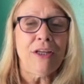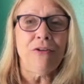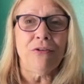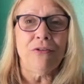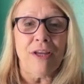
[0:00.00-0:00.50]
in
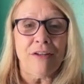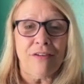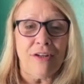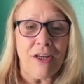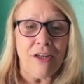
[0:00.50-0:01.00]
your day
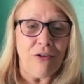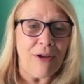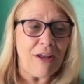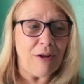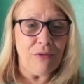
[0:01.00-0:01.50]
to day,
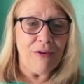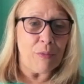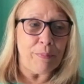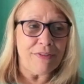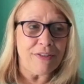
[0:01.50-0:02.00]
you have a
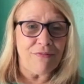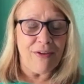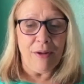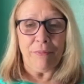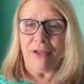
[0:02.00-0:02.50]
busy
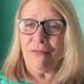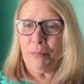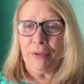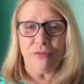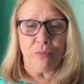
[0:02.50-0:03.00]
family.
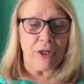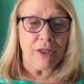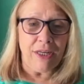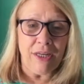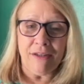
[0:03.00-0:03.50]
Everybody's
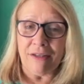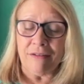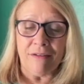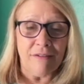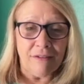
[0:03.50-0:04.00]
working
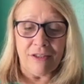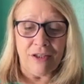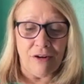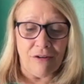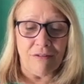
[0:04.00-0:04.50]
and you
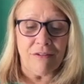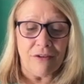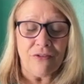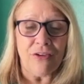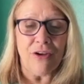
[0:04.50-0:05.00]
know,
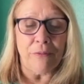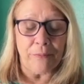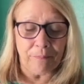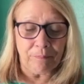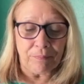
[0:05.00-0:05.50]

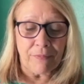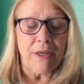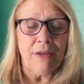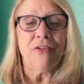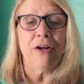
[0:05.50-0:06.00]
so
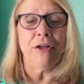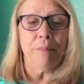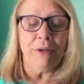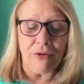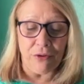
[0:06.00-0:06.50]
sorry, I
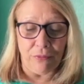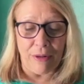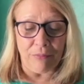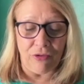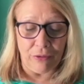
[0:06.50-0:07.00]
didn't mean to
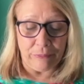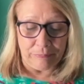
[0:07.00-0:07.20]
interrupt you.